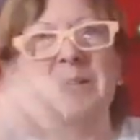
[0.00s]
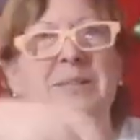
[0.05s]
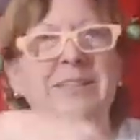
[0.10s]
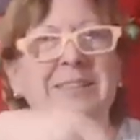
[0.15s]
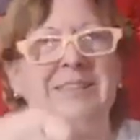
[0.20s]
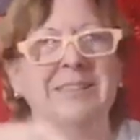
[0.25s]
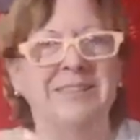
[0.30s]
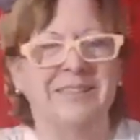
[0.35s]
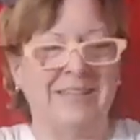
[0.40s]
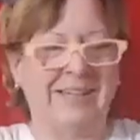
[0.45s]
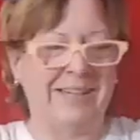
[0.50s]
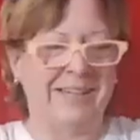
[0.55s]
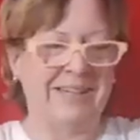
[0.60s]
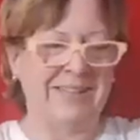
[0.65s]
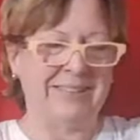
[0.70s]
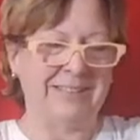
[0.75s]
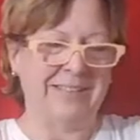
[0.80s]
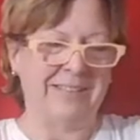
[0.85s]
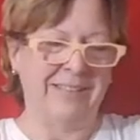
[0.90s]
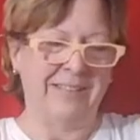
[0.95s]
pull it. I
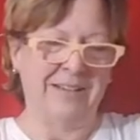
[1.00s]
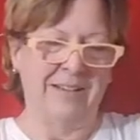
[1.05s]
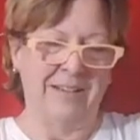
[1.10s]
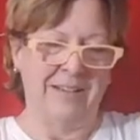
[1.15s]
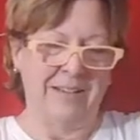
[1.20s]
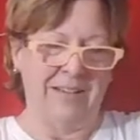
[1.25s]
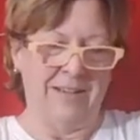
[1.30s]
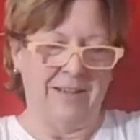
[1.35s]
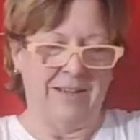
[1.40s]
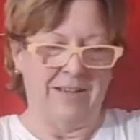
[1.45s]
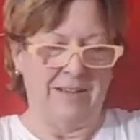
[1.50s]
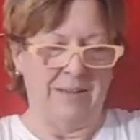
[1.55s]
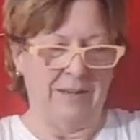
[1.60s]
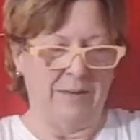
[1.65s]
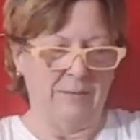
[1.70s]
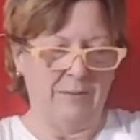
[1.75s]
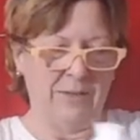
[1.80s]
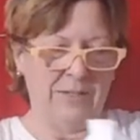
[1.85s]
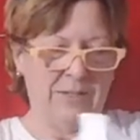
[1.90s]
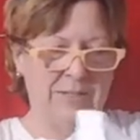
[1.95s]
guess.
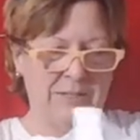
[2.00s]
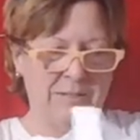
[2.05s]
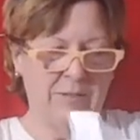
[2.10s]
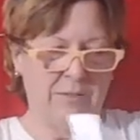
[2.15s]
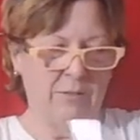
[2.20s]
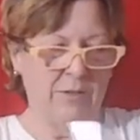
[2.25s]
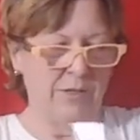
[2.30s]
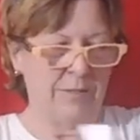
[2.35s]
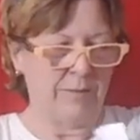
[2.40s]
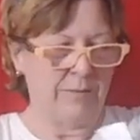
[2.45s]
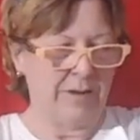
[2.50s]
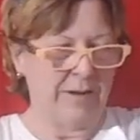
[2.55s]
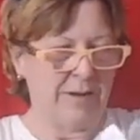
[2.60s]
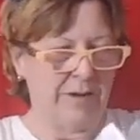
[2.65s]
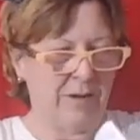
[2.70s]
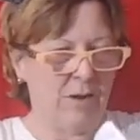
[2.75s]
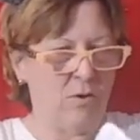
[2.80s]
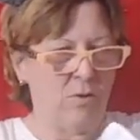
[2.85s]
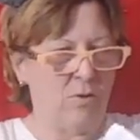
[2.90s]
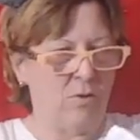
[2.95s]
Uh, what's where's
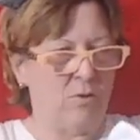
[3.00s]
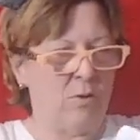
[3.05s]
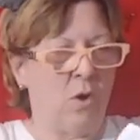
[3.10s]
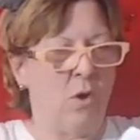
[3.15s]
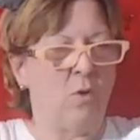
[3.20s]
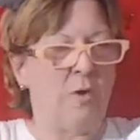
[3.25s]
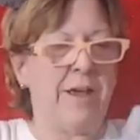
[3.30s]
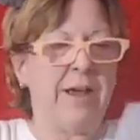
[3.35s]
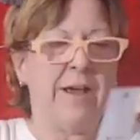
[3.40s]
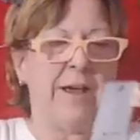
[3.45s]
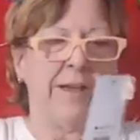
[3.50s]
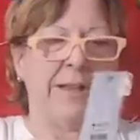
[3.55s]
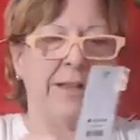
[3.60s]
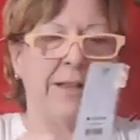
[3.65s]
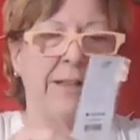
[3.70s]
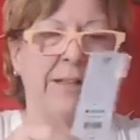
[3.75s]
my? Oh, oh yeah, I